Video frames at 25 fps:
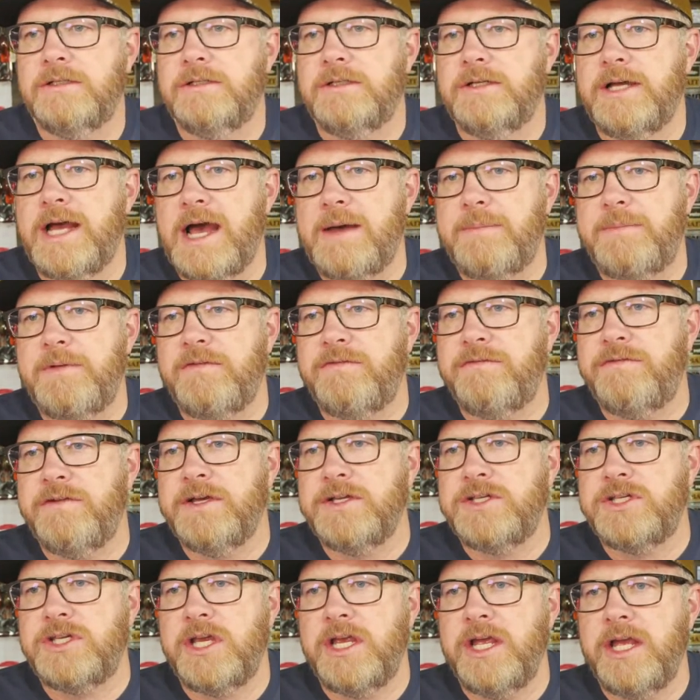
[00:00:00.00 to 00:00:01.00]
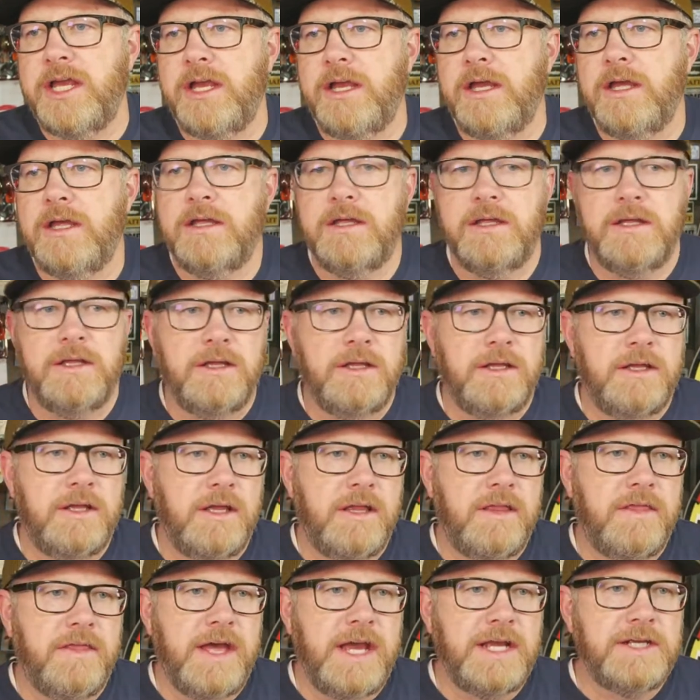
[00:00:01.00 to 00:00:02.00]
Happy fishing.
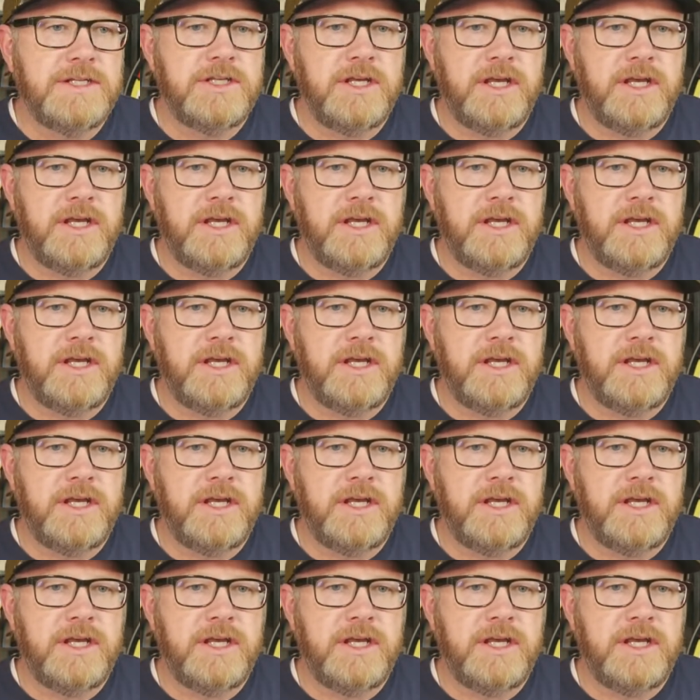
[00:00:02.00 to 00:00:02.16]
Thanks